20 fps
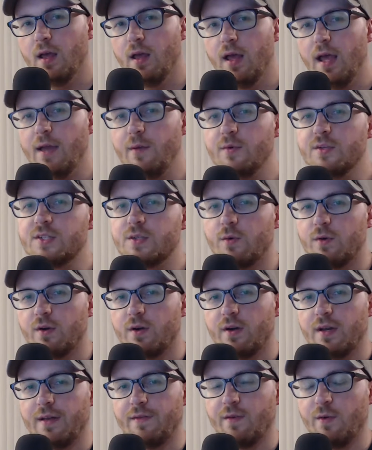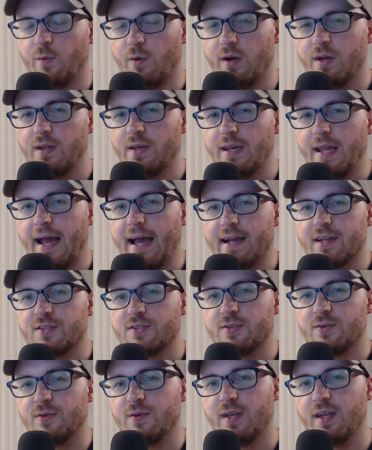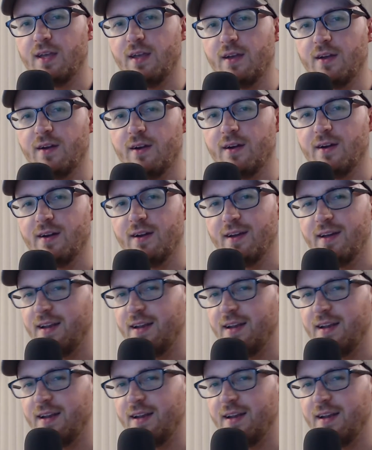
Hey, what's going on, everyone? Axel here,